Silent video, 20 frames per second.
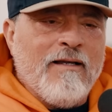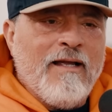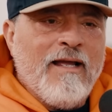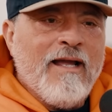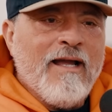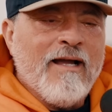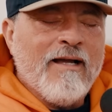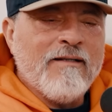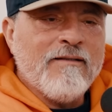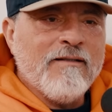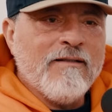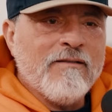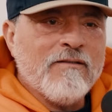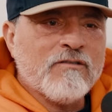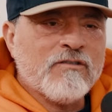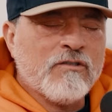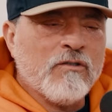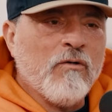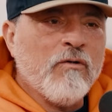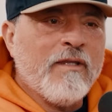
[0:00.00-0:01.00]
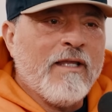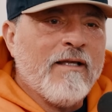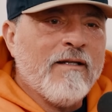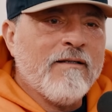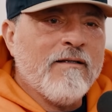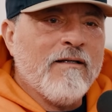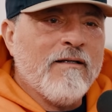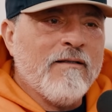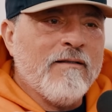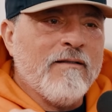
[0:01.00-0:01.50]
and so
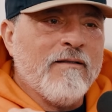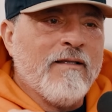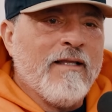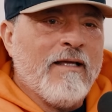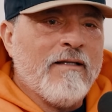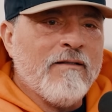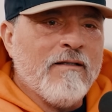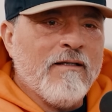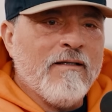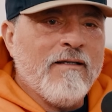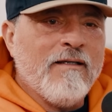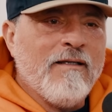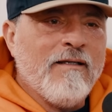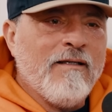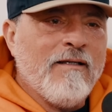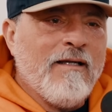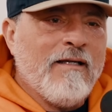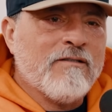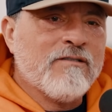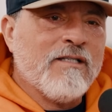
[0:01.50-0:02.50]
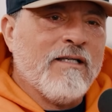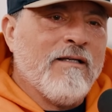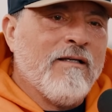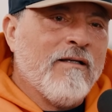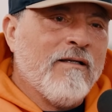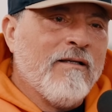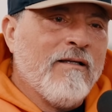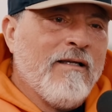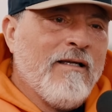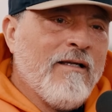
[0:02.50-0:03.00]
that then its
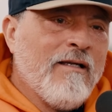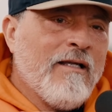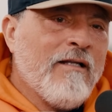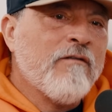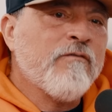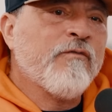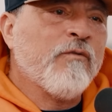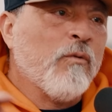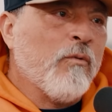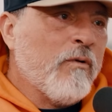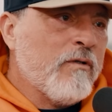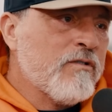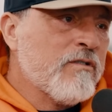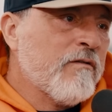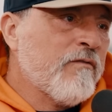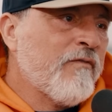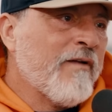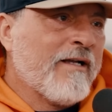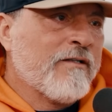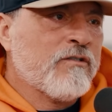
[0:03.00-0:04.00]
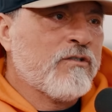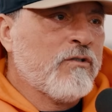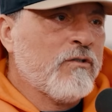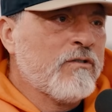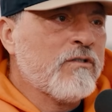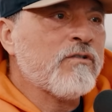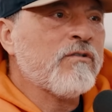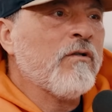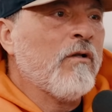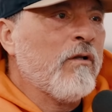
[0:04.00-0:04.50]
influence affects
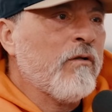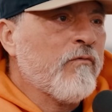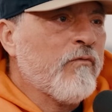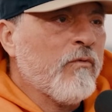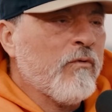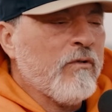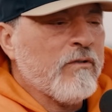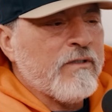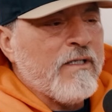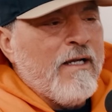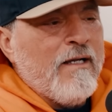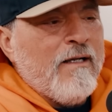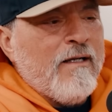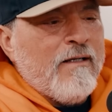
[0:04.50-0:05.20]
churches all over the world.